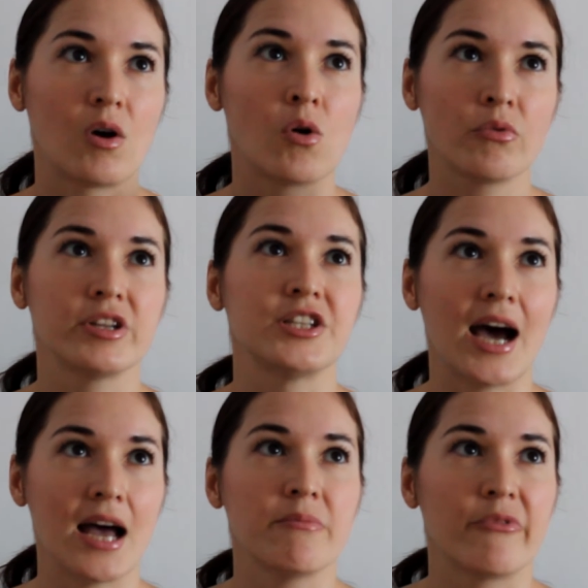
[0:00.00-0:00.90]
over
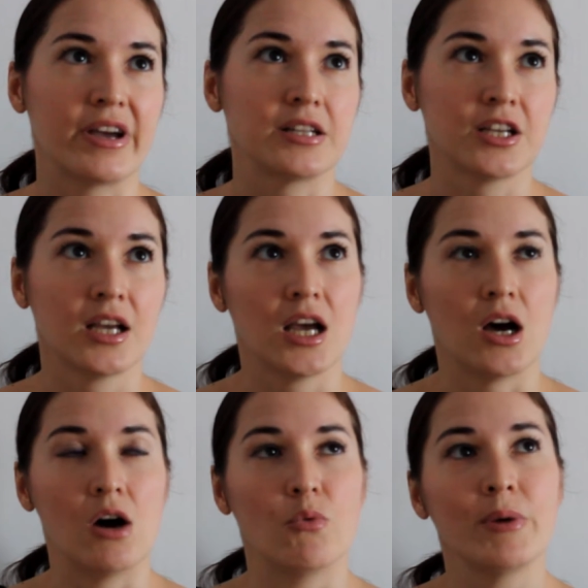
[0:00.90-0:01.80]
time that
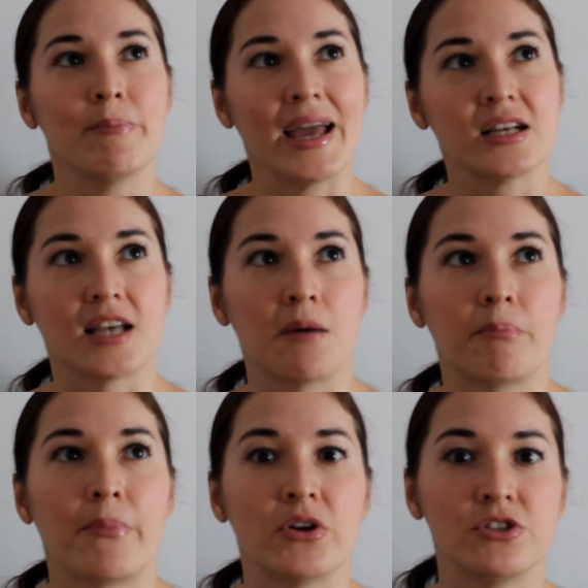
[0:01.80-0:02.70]
we make
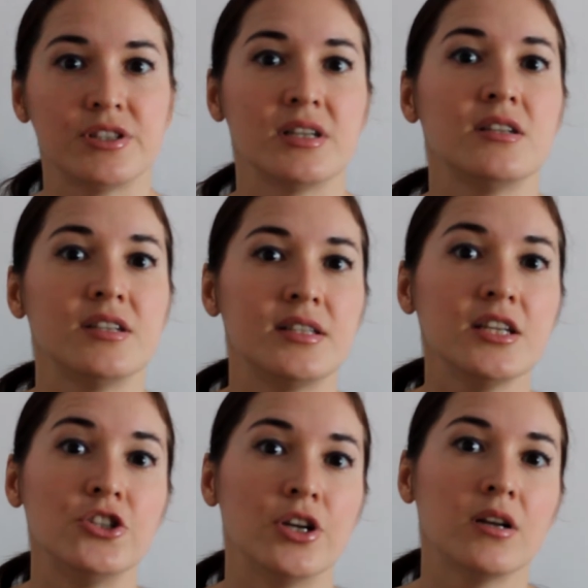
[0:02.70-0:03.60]
some purchasing
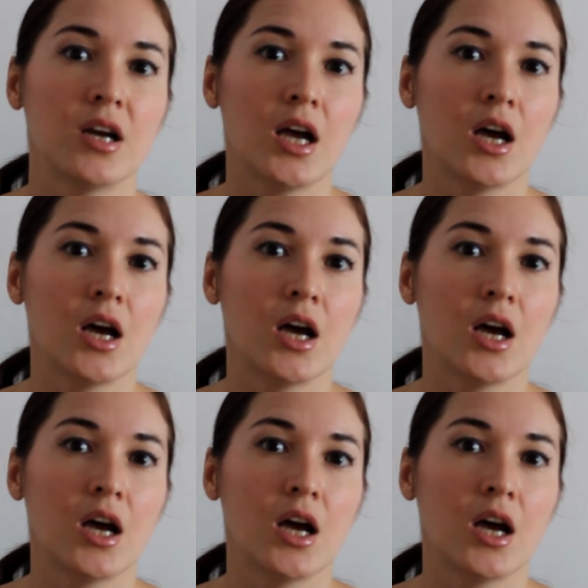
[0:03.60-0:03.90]
decision,